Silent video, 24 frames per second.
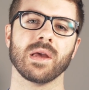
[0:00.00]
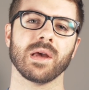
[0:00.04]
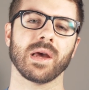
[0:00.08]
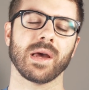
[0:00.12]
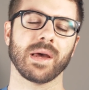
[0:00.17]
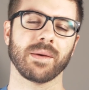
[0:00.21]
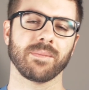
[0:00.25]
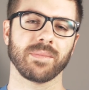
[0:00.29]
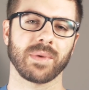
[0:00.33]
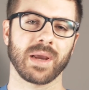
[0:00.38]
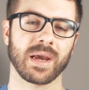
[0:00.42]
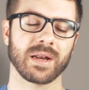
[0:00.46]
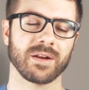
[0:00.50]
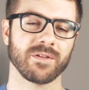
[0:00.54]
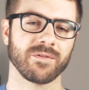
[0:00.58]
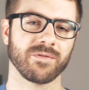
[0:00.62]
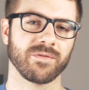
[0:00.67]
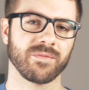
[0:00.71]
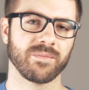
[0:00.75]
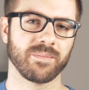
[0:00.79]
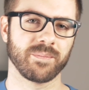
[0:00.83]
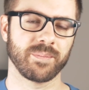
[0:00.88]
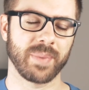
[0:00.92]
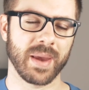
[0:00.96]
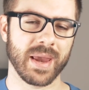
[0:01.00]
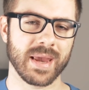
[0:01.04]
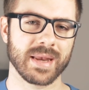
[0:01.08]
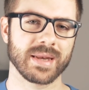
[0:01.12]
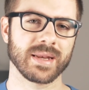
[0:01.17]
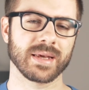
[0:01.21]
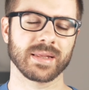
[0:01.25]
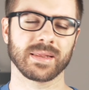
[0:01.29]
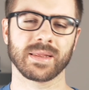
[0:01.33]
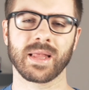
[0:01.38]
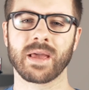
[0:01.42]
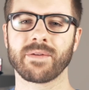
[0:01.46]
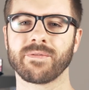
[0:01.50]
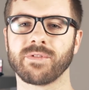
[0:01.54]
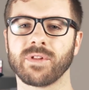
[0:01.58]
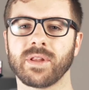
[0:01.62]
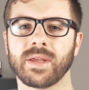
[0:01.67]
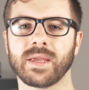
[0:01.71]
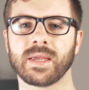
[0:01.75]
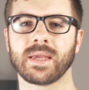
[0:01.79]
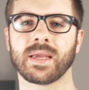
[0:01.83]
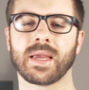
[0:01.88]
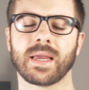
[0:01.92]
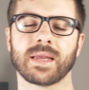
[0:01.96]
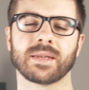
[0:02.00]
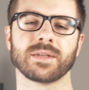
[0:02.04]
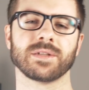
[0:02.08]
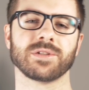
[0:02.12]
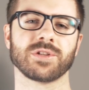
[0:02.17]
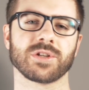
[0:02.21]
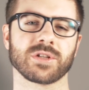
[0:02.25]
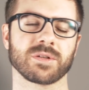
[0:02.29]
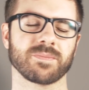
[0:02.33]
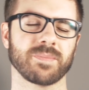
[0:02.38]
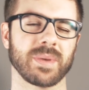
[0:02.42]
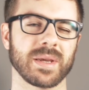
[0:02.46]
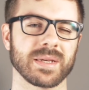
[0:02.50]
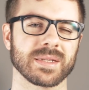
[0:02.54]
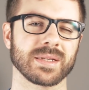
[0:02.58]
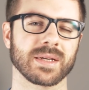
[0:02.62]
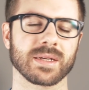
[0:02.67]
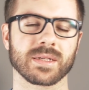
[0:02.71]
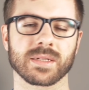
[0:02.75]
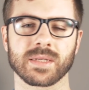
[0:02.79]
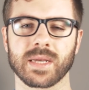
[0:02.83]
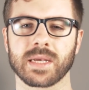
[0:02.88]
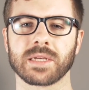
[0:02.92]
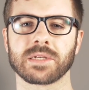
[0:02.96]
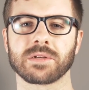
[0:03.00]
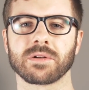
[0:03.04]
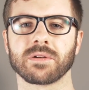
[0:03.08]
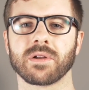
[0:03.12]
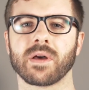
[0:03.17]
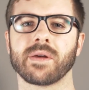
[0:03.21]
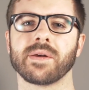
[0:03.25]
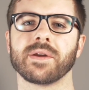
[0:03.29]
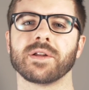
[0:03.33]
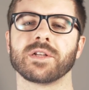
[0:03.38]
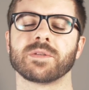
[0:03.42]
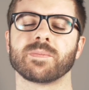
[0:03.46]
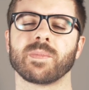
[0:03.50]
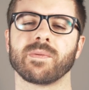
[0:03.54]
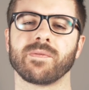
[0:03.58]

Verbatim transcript: kind of bed leveling and just basic slicer knowledge